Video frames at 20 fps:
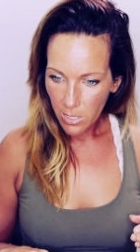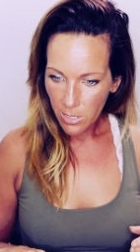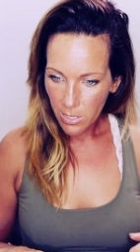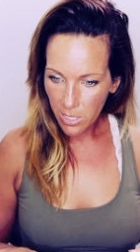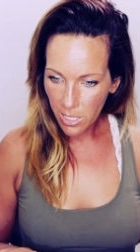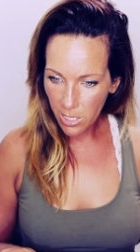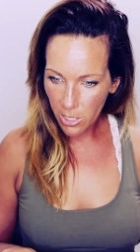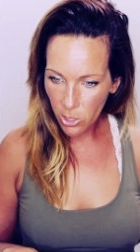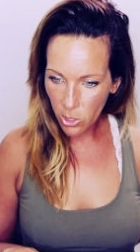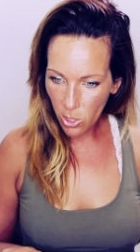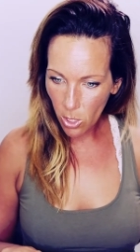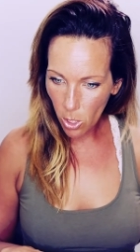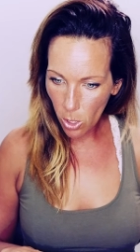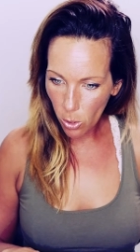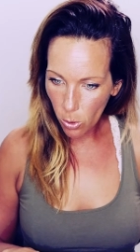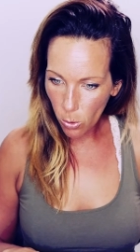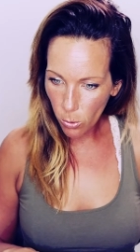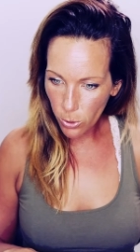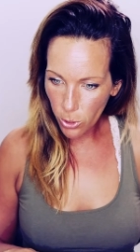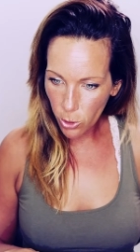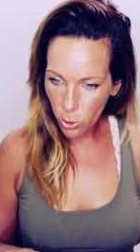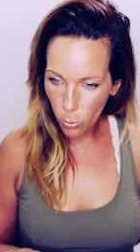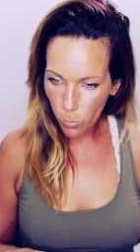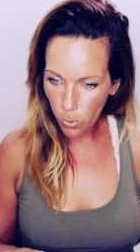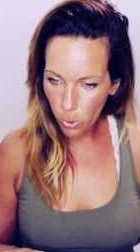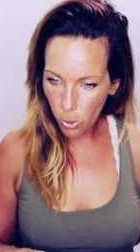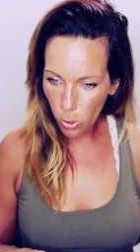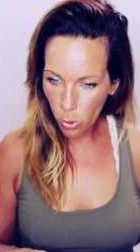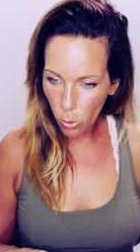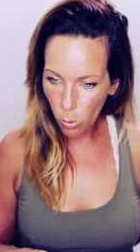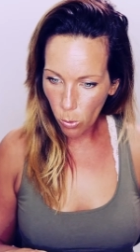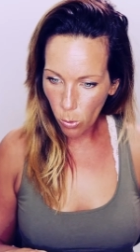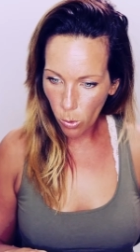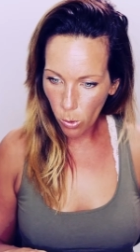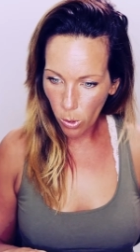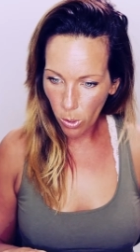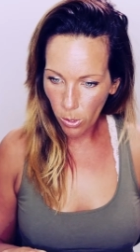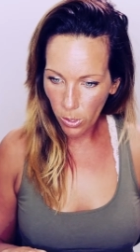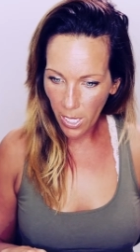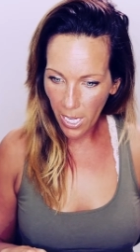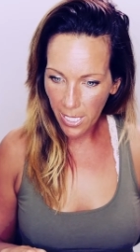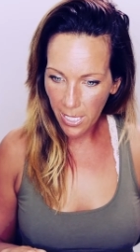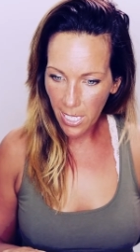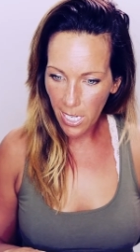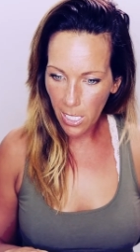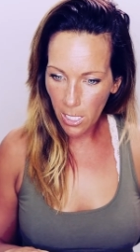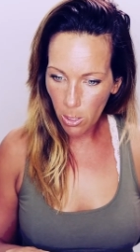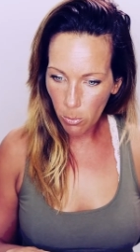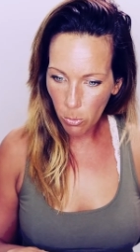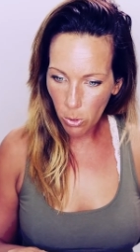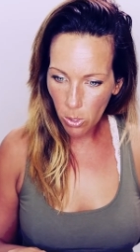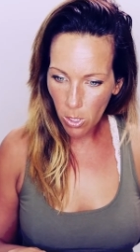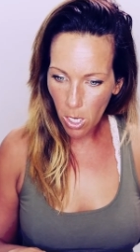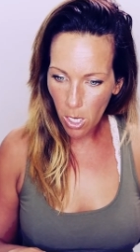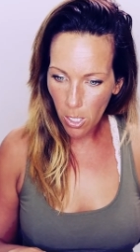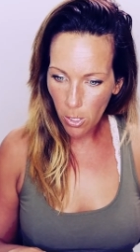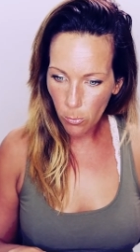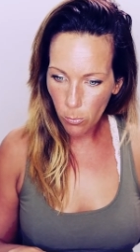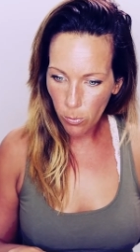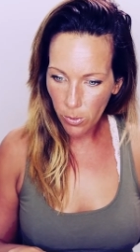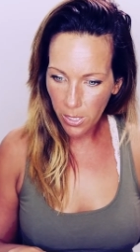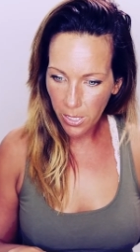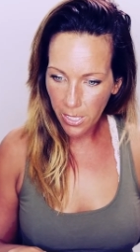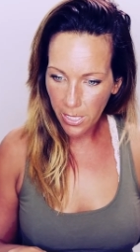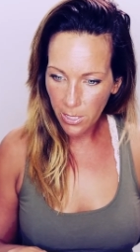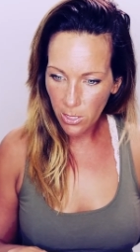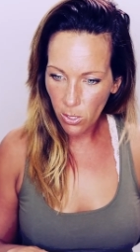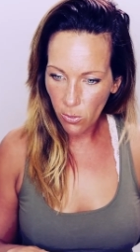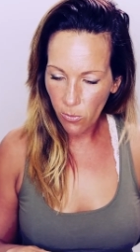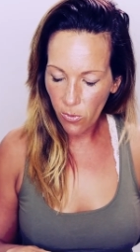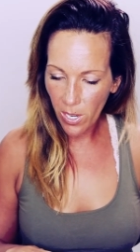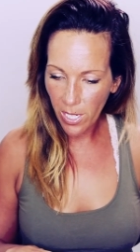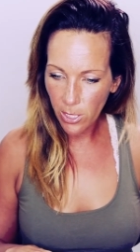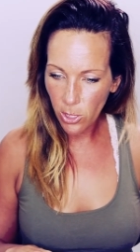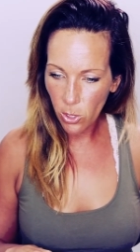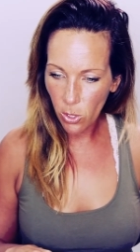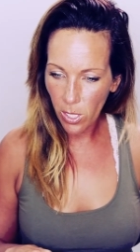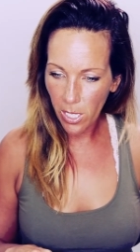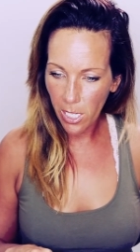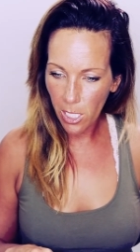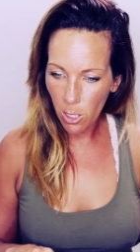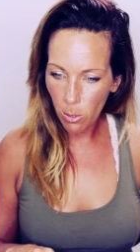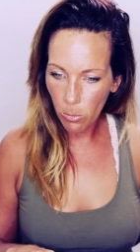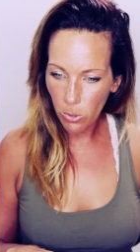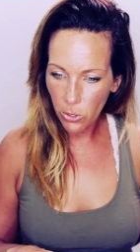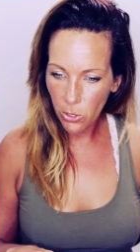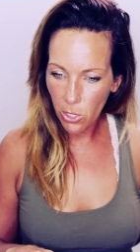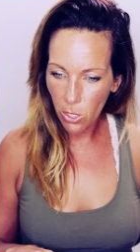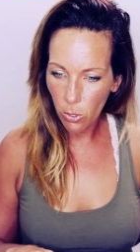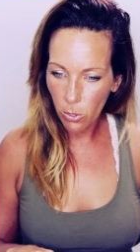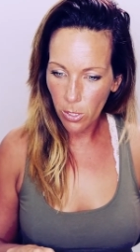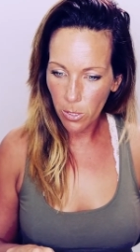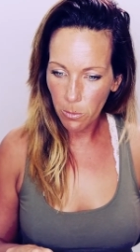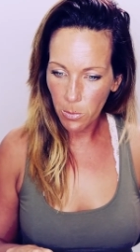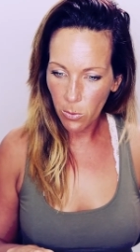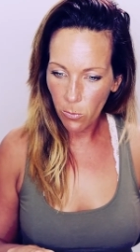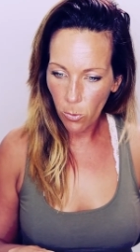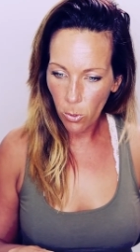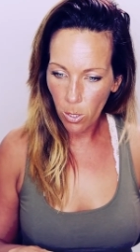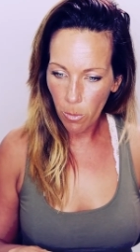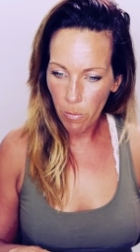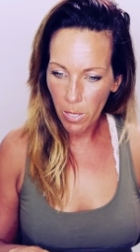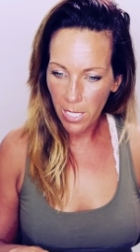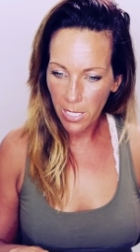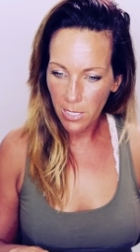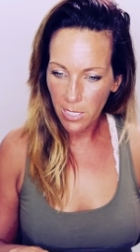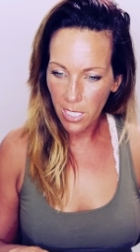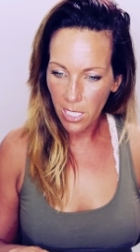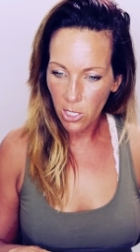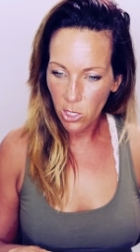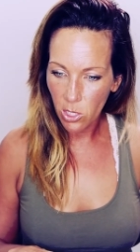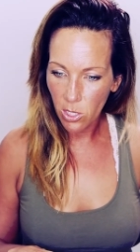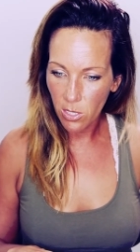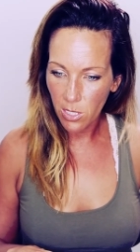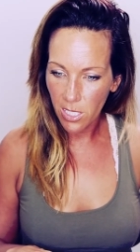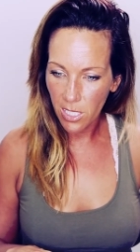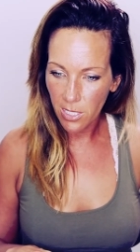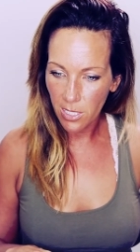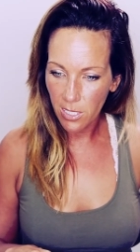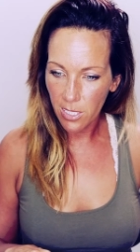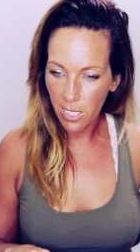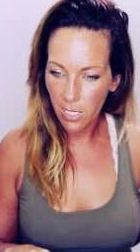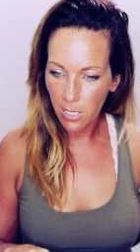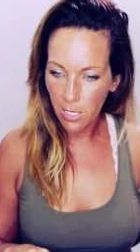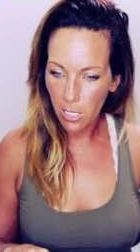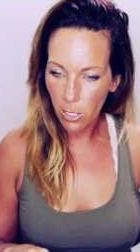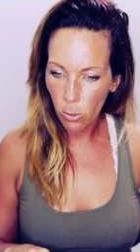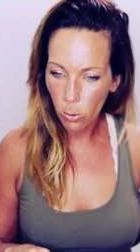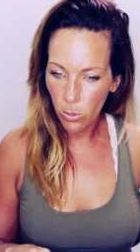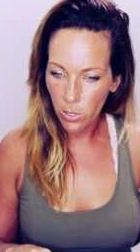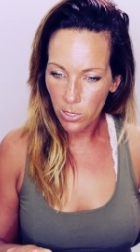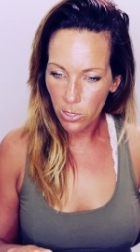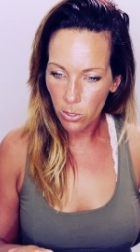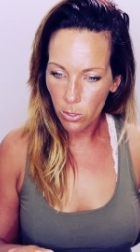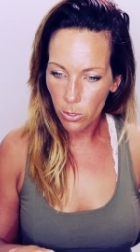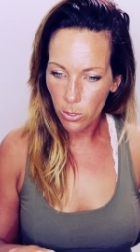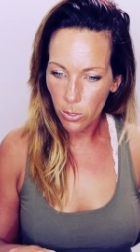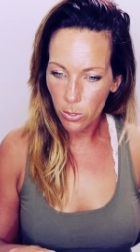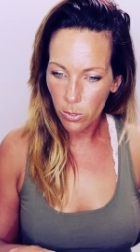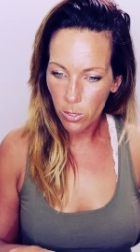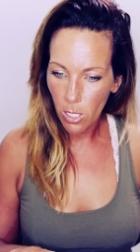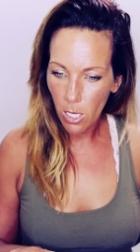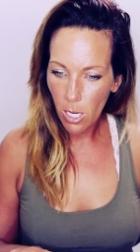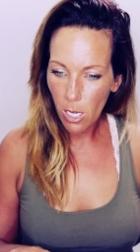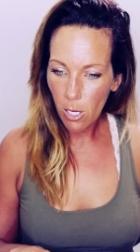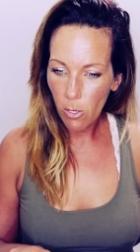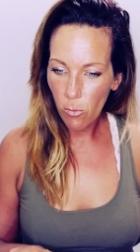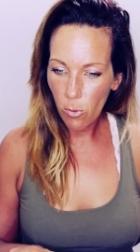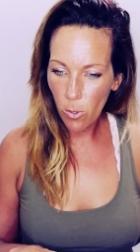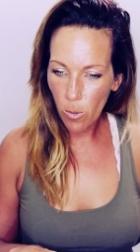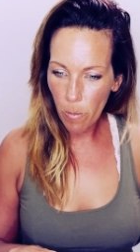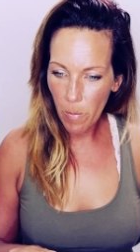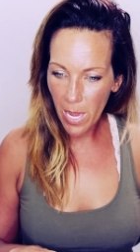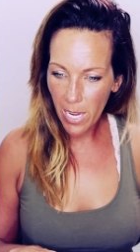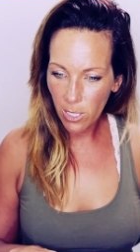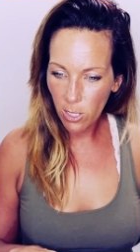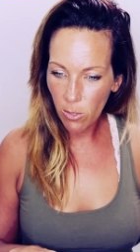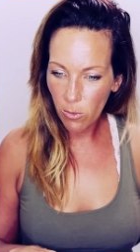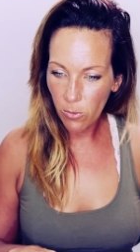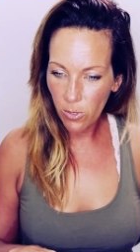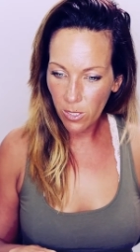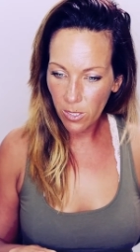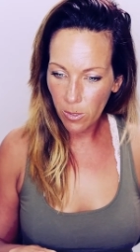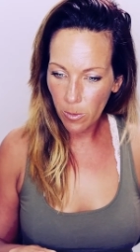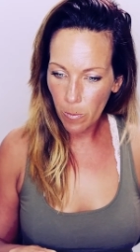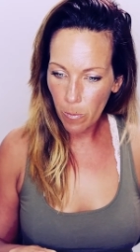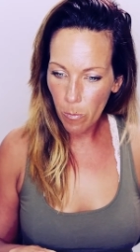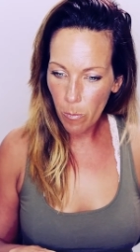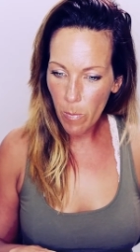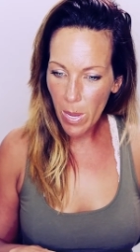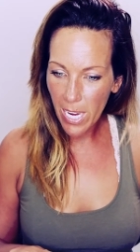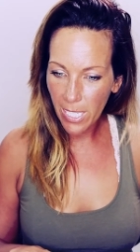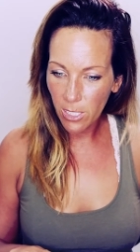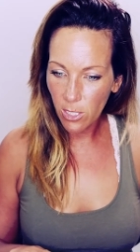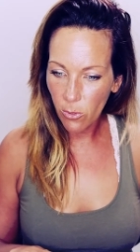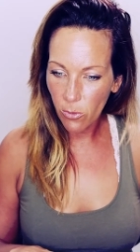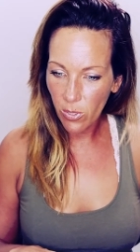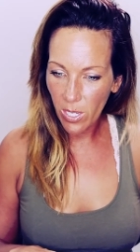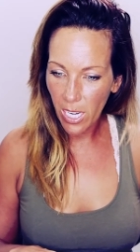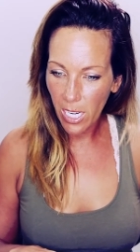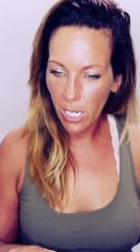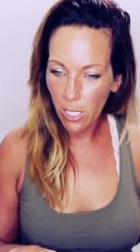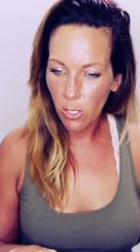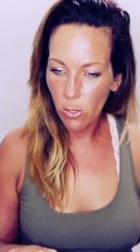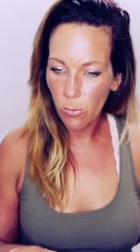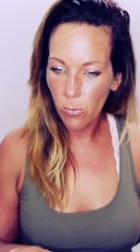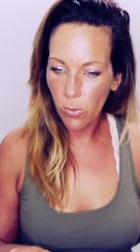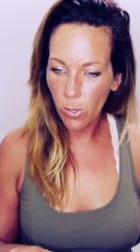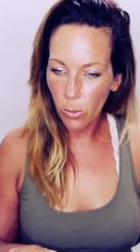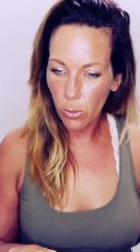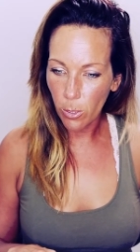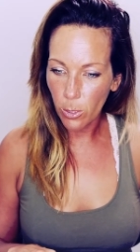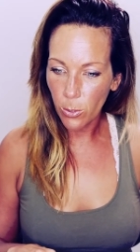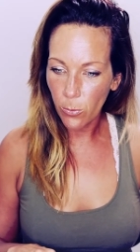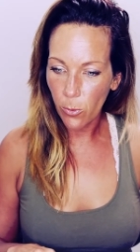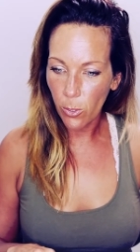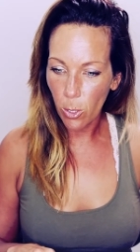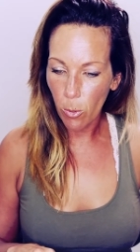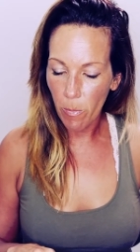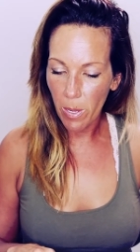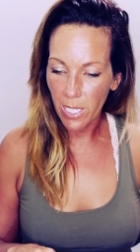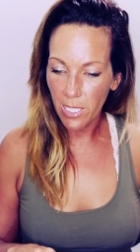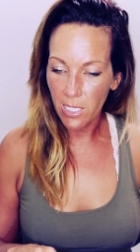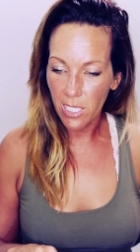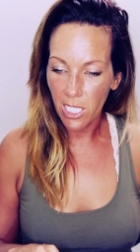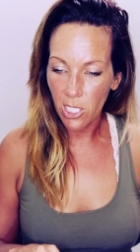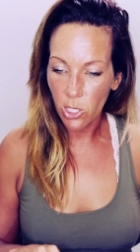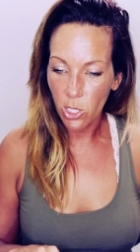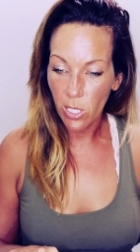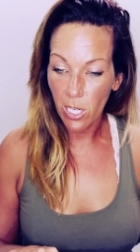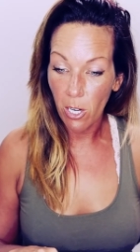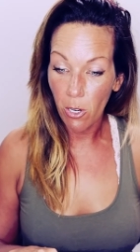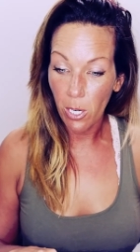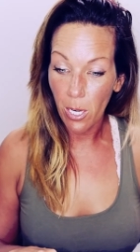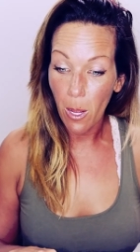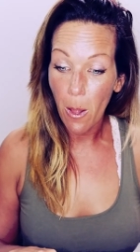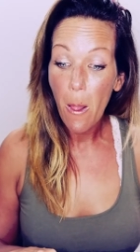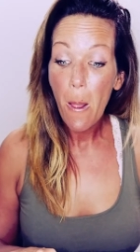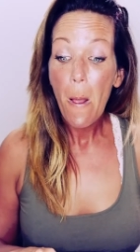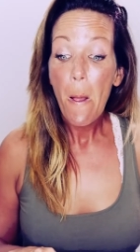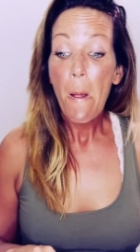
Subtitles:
Tish, oh, super cool. Like animal card reading to find your animal totems for a meditation disc, then get crystals for a magnified photos for your meditation area.